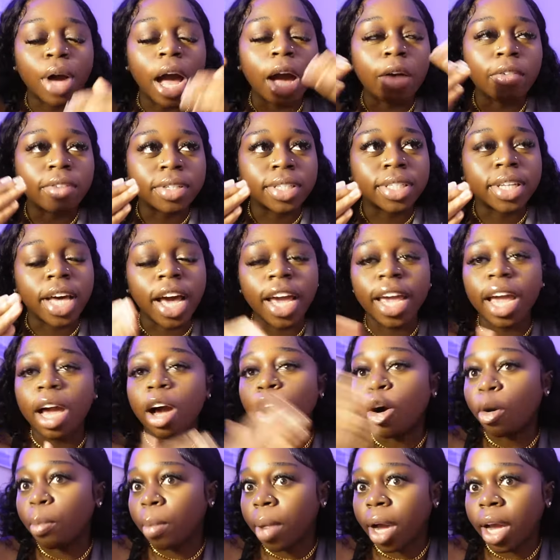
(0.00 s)
Our sight,
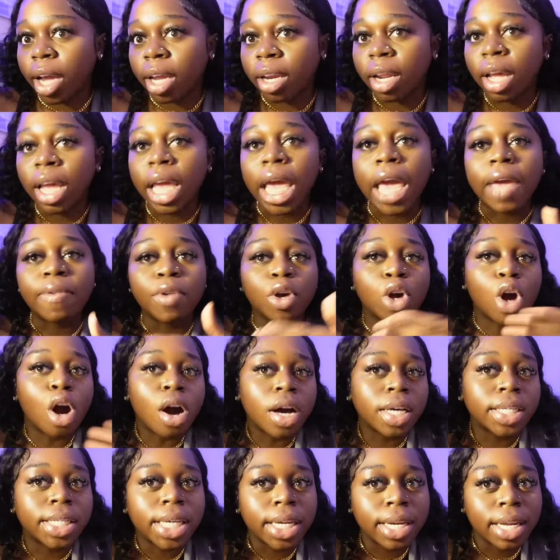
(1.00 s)
our mind. If you
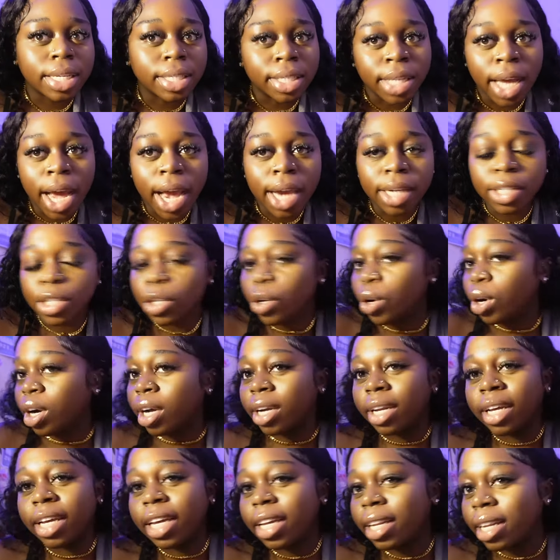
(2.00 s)
can't see the snacks, you're not
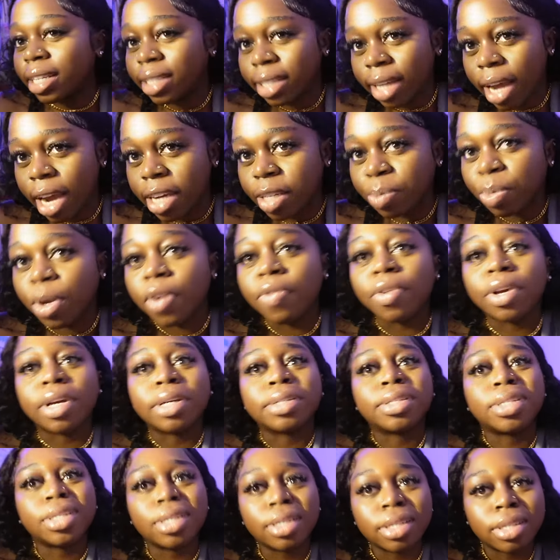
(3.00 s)
gonna eat the snacks. But if you
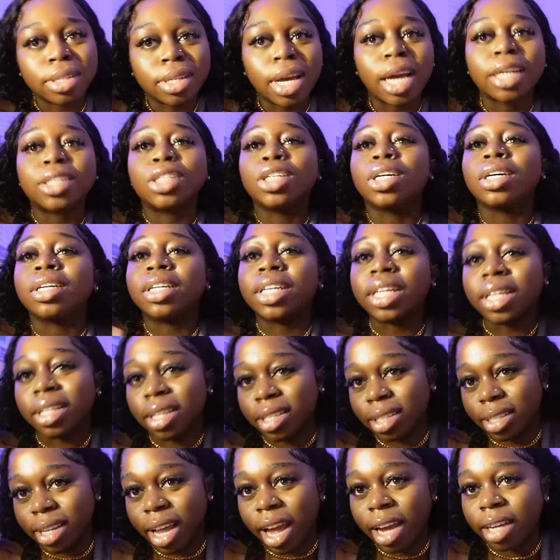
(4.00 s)
can see the snacks, you're gonna eat
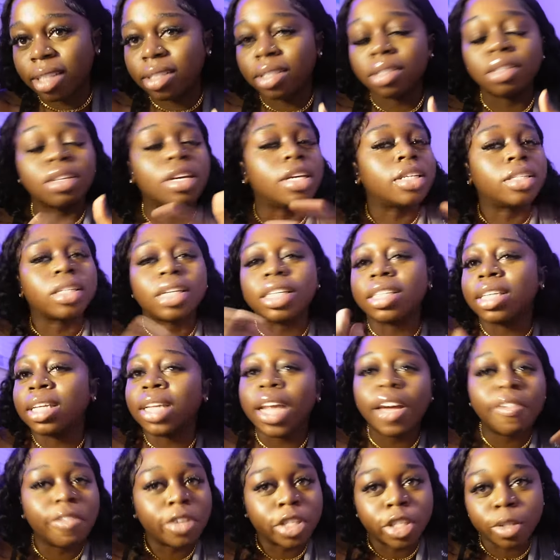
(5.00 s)
the snacks. It's
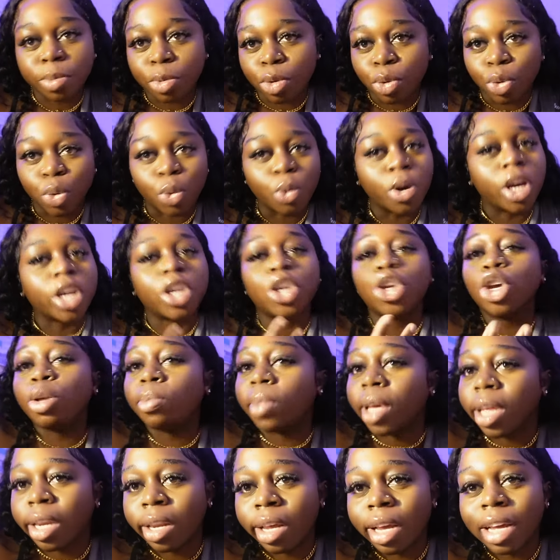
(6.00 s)
inevitable. We're
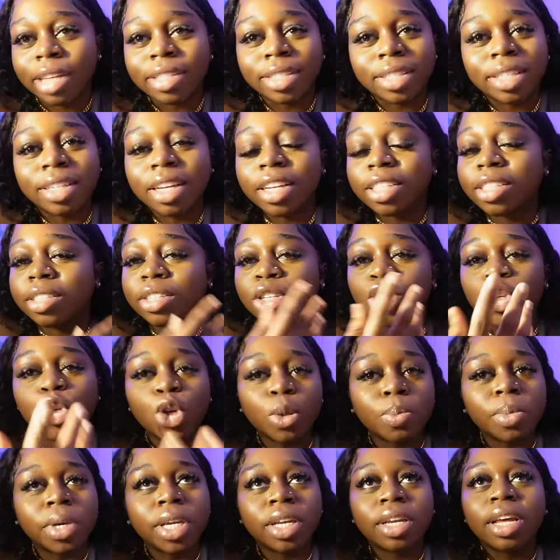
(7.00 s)
human. It's a
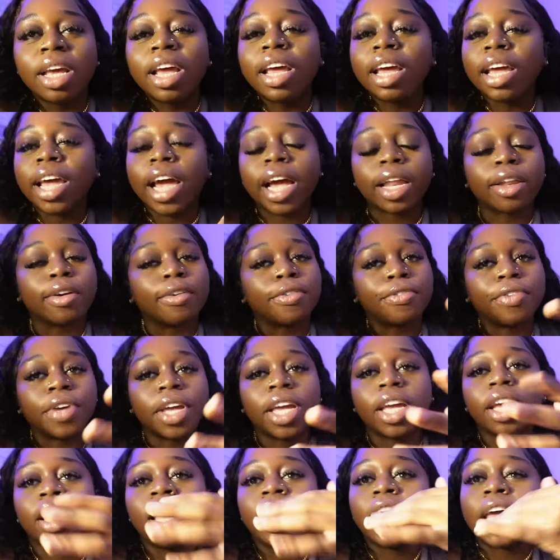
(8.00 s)
human kind of
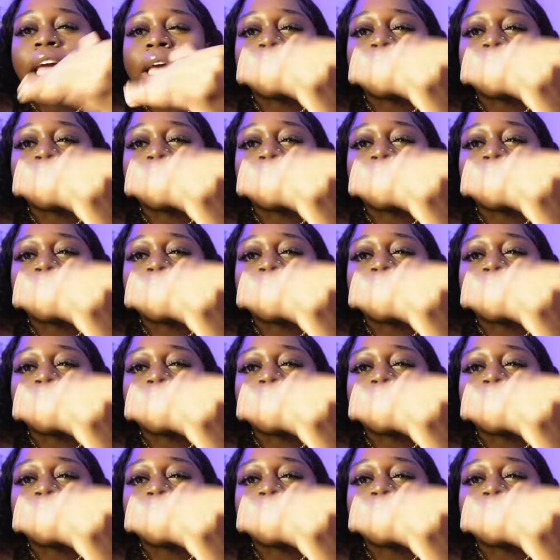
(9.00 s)
thing.